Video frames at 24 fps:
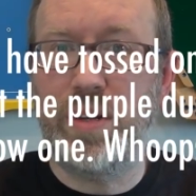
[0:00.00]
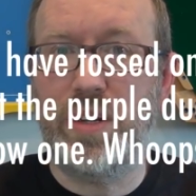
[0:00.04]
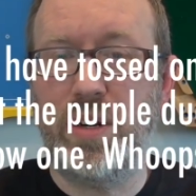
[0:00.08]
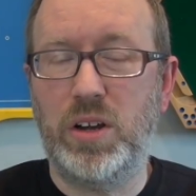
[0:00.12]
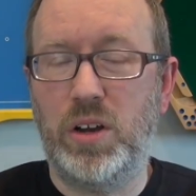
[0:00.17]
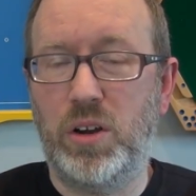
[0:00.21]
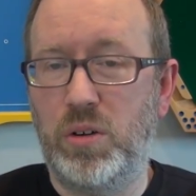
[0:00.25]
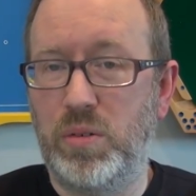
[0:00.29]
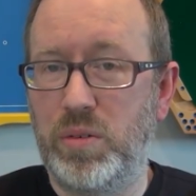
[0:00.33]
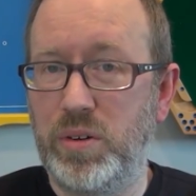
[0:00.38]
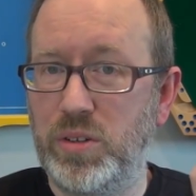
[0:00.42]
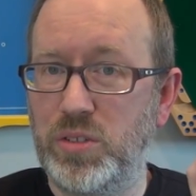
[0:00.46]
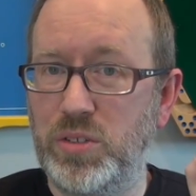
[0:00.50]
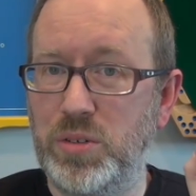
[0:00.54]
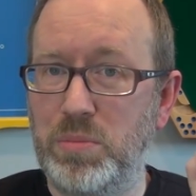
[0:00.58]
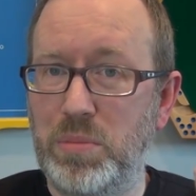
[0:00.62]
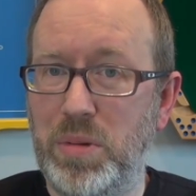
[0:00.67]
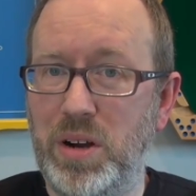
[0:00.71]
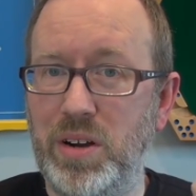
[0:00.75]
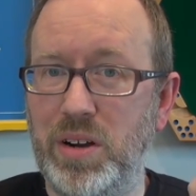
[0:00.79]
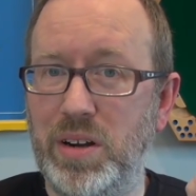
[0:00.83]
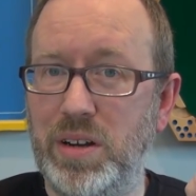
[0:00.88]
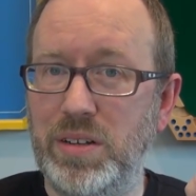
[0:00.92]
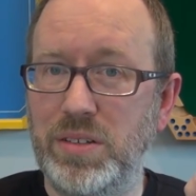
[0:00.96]
it over to
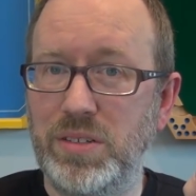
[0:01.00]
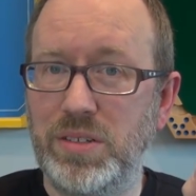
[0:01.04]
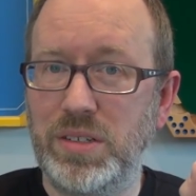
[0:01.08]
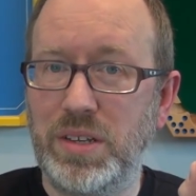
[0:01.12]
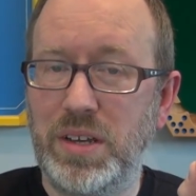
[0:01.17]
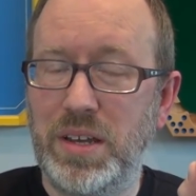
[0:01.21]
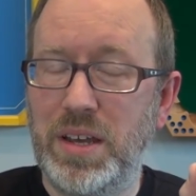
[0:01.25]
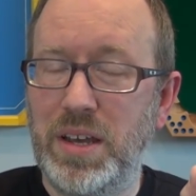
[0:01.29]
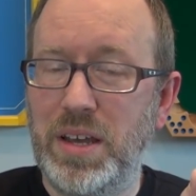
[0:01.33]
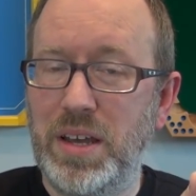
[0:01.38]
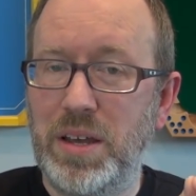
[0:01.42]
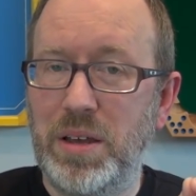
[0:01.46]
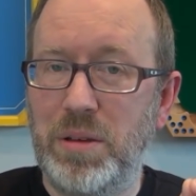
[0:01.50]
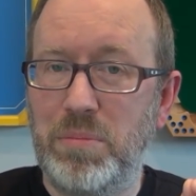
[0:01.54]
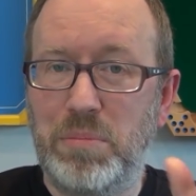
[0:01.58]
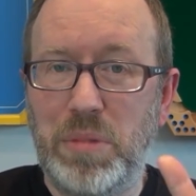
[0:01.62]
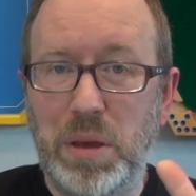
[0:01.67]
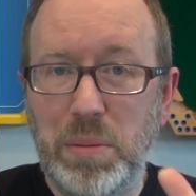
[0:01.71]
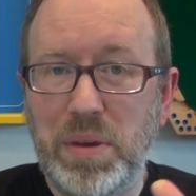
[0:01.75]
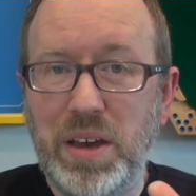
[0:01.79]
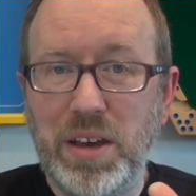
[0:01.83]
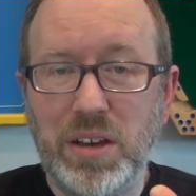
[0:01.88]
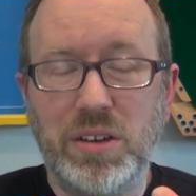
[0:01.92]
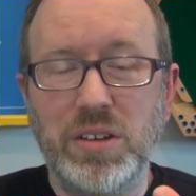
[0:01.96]
Mars.
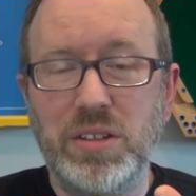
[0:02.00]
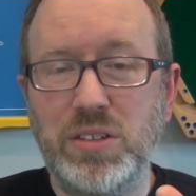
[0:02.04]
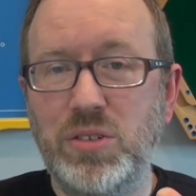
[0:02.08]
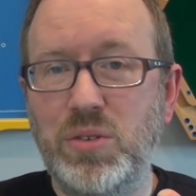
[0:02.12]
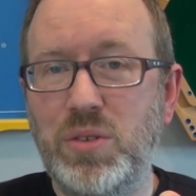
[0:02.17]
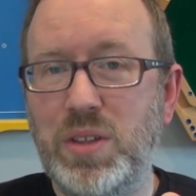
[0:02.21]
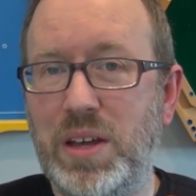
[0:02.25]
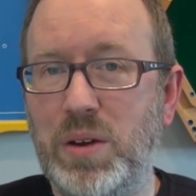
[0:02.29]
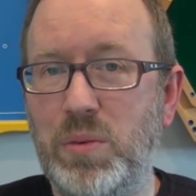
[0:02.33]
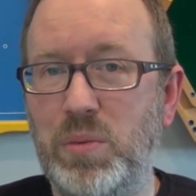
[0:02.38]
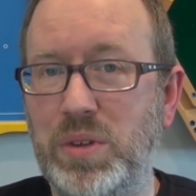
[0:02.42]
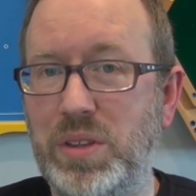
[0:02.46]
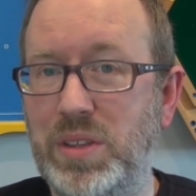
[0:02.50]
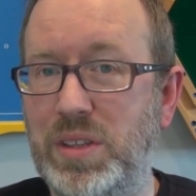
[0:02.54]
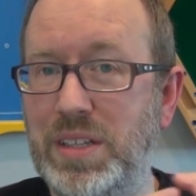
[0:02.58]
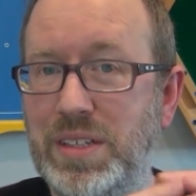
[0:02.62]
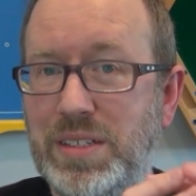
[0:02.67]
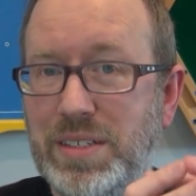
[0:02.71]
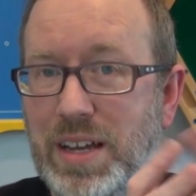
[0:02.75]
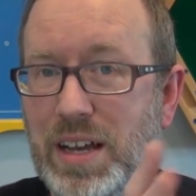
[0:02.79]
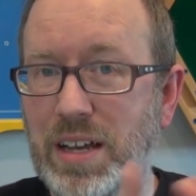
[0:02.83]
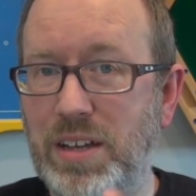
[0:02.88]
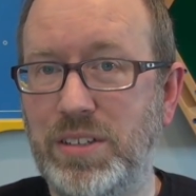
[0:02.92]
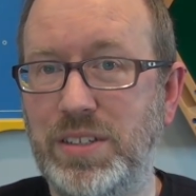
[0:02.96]
Maybe I couldn't do that with the
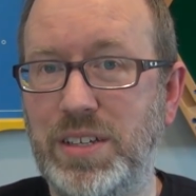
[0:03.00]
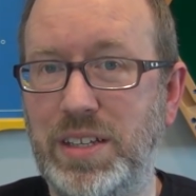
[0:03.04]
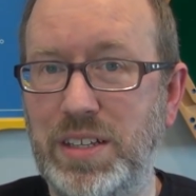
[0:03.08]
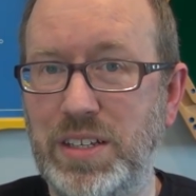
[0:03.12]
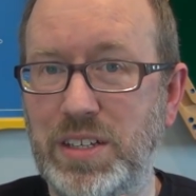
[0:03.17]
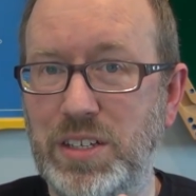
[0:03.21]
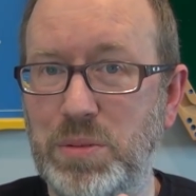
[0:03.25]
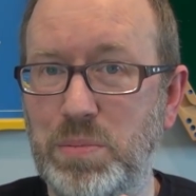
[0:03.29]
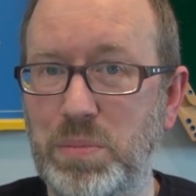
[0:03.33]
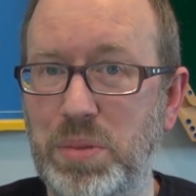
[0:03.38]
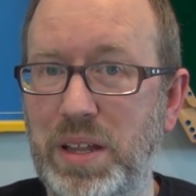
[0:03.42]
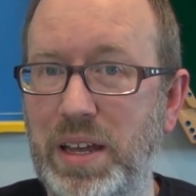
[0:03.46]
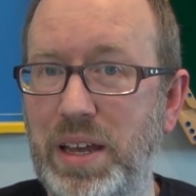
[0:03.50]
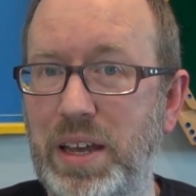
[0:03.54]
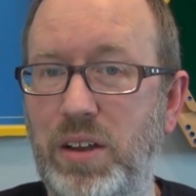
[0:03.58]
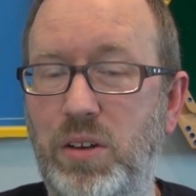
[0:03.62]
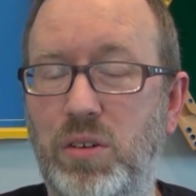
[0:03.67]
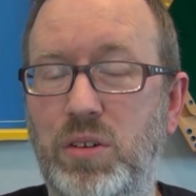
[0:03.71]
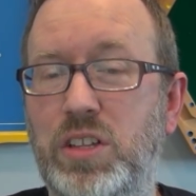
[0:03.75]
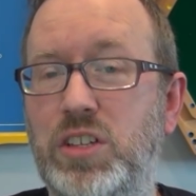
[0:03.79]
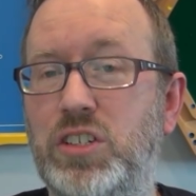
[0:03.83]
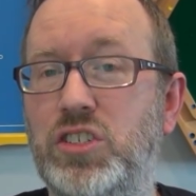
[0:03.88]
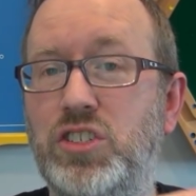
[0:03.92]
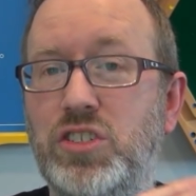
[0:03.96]
tiles on display
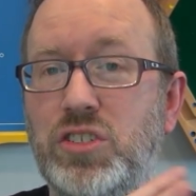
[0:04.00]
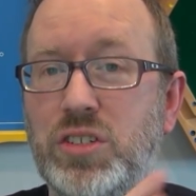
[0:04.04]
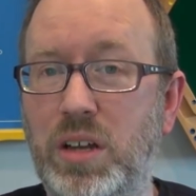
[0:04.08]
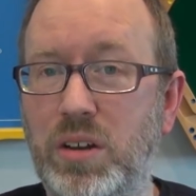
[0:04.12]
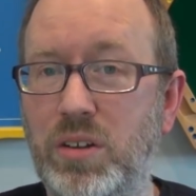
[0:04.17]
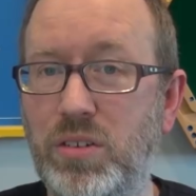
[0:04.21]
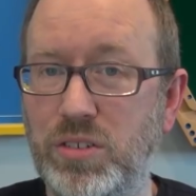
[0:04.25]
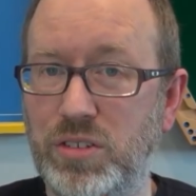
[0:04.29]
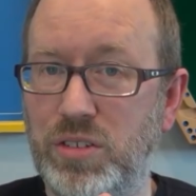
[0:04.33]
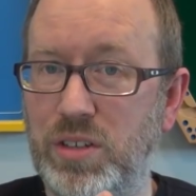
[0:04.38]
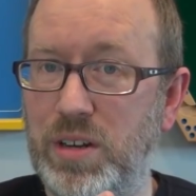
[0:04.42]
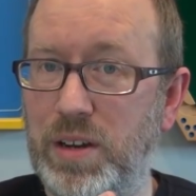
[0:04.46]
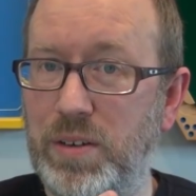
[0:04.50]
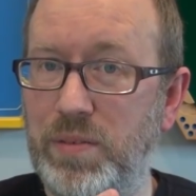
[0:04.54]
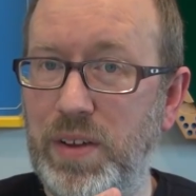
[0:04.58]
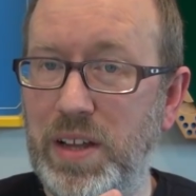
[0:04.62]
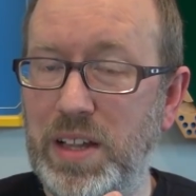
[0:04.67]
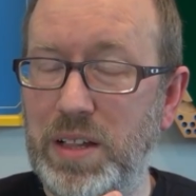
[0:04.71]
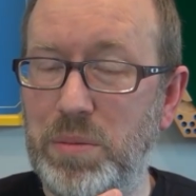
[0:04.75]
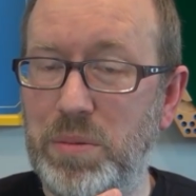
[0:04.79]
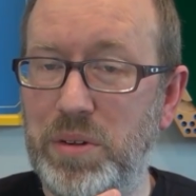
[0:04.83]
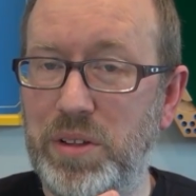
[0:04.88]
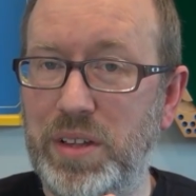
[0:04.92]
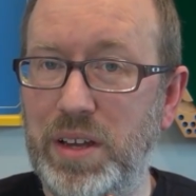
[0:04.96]
or the shuttles that are
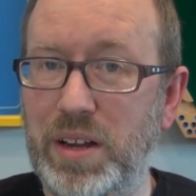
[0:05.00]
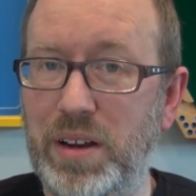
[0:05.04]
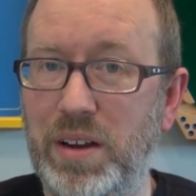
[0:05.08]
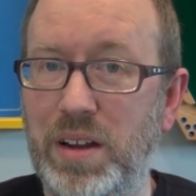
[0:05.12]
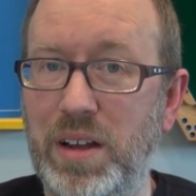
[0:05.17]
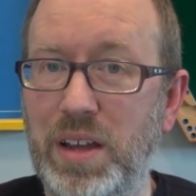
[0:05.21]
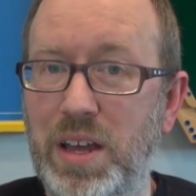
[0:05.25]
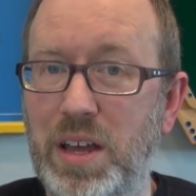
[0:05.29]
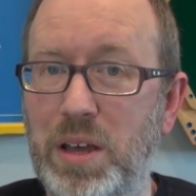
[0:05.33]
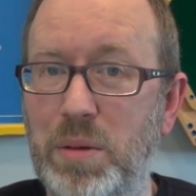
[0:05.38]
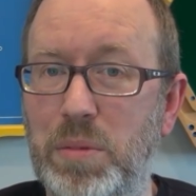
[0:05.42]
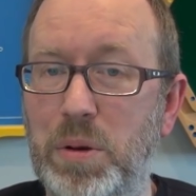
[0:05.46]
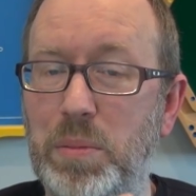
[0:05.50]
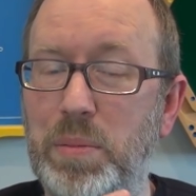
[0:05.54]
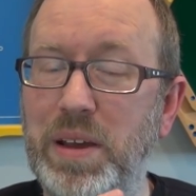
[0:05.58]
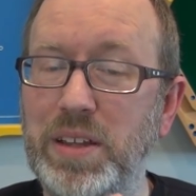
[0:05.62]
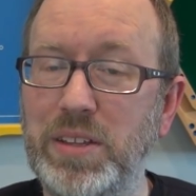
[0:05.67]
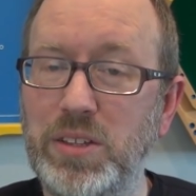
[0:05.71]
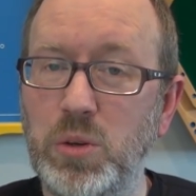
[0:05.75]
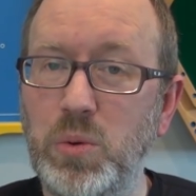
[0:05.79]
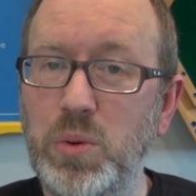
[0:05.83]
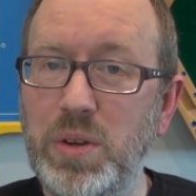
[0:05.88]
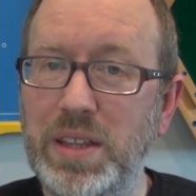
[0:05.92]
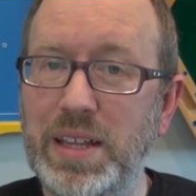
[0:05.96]
available there, but by
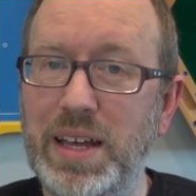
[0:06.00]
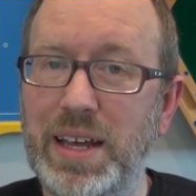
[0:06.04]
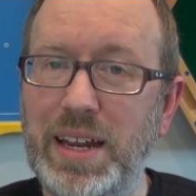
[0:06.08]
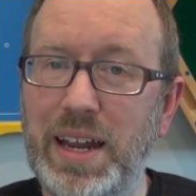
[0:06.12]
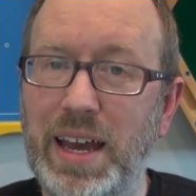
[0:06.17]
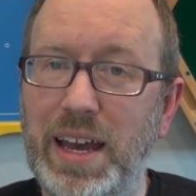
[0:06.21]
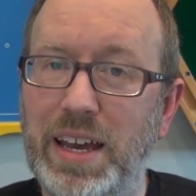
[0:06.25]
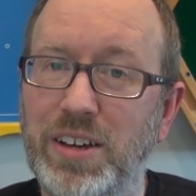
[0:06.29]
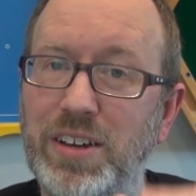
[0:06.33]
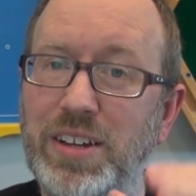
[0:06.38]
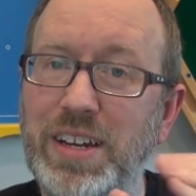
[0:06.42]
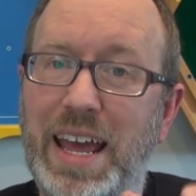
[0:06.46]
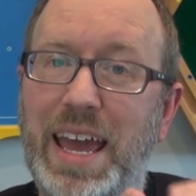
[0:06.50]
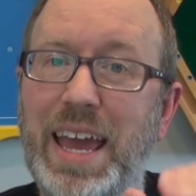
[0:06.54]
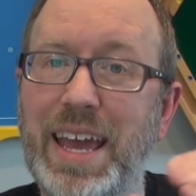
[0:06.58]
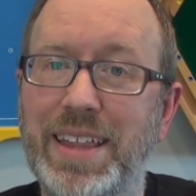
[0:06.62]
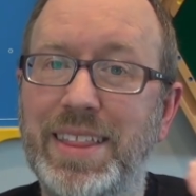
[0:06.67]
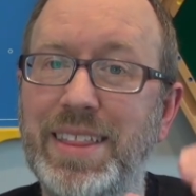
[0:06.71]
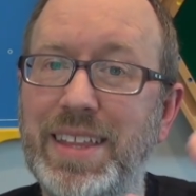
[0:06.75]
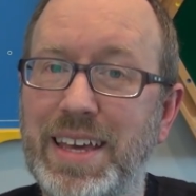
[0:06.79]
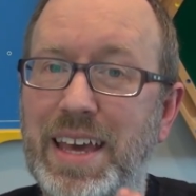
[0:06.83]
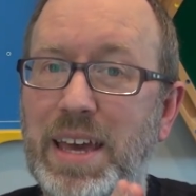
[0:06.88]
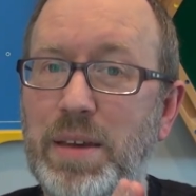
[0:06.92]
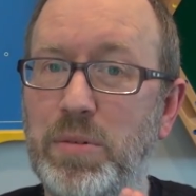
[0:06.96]
doing that, I could
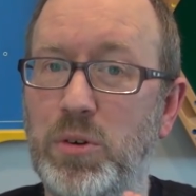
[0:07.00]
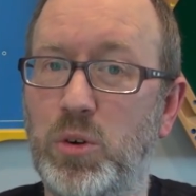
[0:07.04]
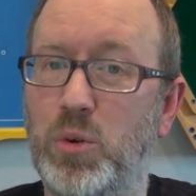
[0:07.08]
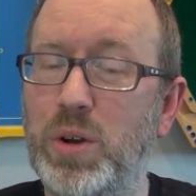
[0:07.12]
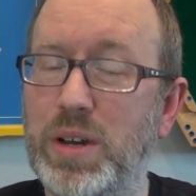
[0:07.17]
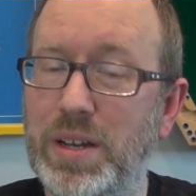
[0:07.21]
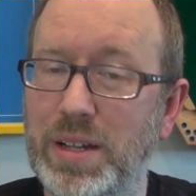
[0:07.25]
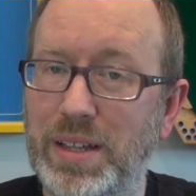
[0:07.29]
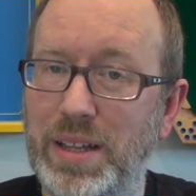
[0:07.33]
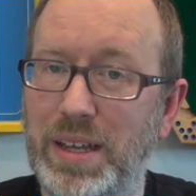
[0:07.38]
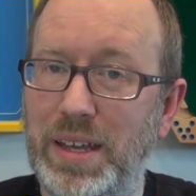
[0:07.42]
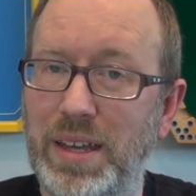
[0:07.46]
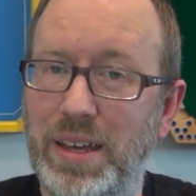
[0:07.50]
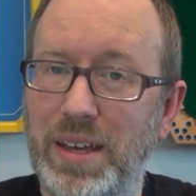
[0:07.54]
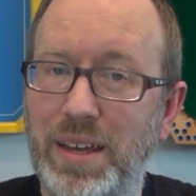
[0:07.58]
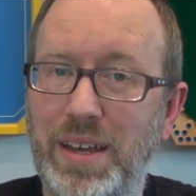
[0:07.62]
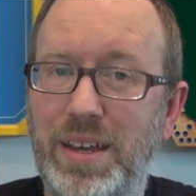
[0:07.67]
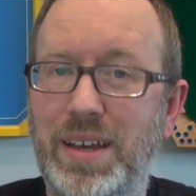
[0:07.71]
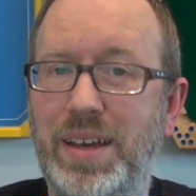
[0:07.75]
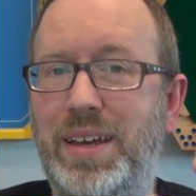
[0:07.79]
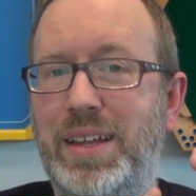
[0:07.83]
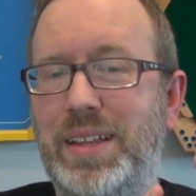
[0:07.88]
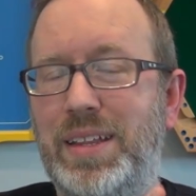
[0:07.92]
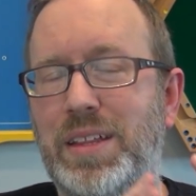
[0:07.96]
end the game quickly.
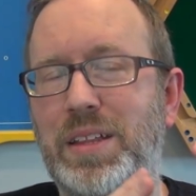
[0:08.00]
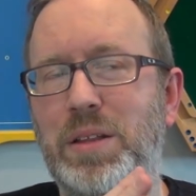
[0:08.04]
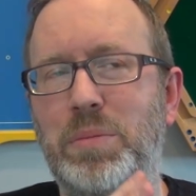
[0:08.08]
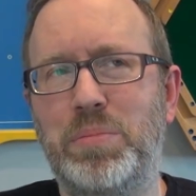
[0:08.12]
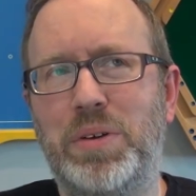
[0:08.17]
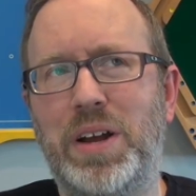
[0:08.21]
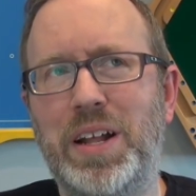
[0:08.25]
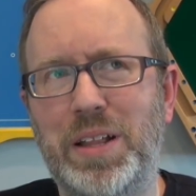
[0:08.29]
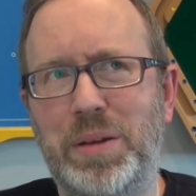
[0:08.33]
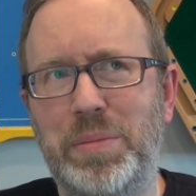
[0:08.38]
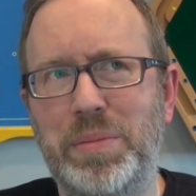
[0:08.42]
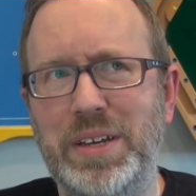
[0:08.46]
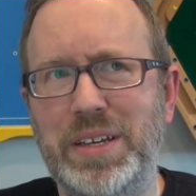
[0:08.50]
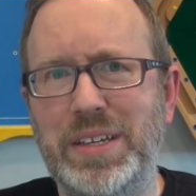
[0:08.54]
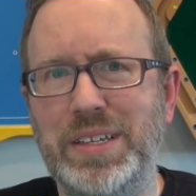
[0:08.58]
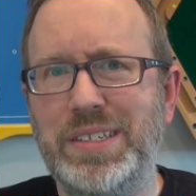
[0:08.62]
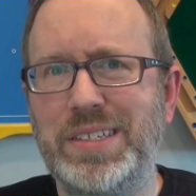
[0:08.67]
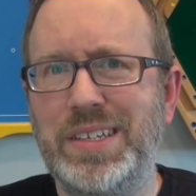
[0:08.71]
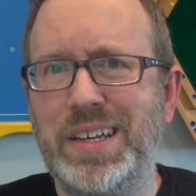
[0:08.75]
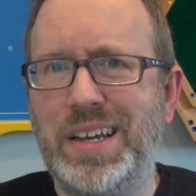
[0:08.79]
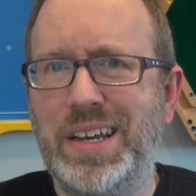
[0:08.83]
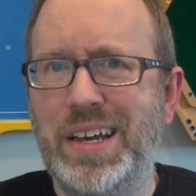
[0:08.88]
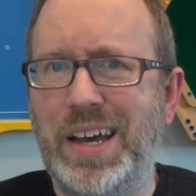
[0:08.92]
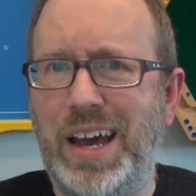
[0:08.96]
And then the problem
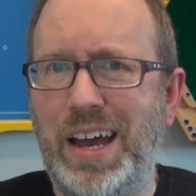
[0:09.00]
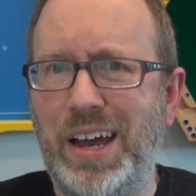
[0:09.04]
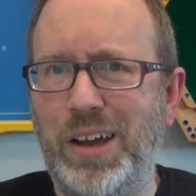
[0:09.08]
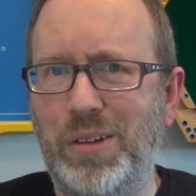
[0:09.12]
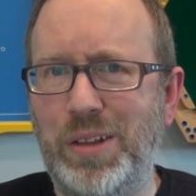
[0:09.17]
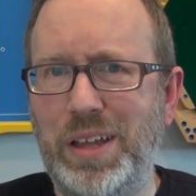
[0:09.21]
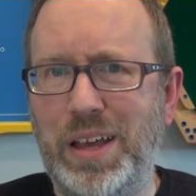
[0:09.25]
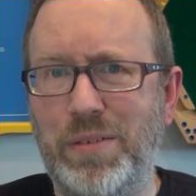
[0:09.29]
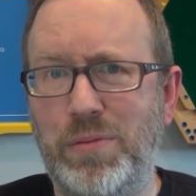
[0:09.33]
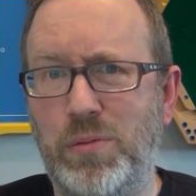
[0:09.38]
is, I only